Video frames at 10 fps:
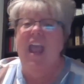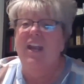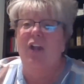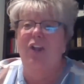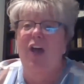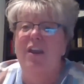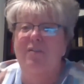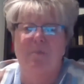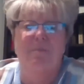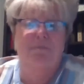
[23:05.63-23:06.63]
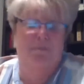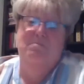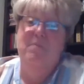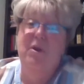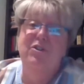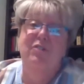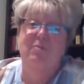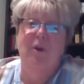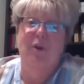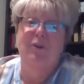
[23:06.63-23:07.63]
a lot of them, most of them
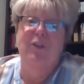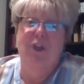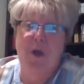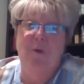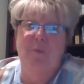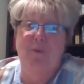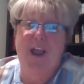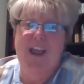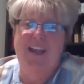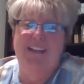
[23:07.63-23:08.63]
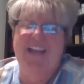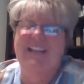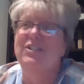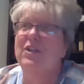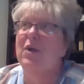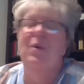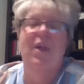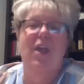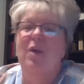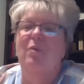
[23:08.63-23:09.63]
are learned at home, right? And so
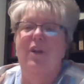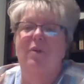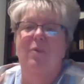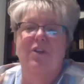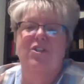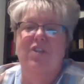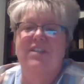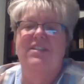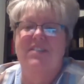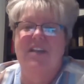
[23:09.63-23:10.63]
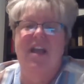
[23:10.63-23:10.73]
we're just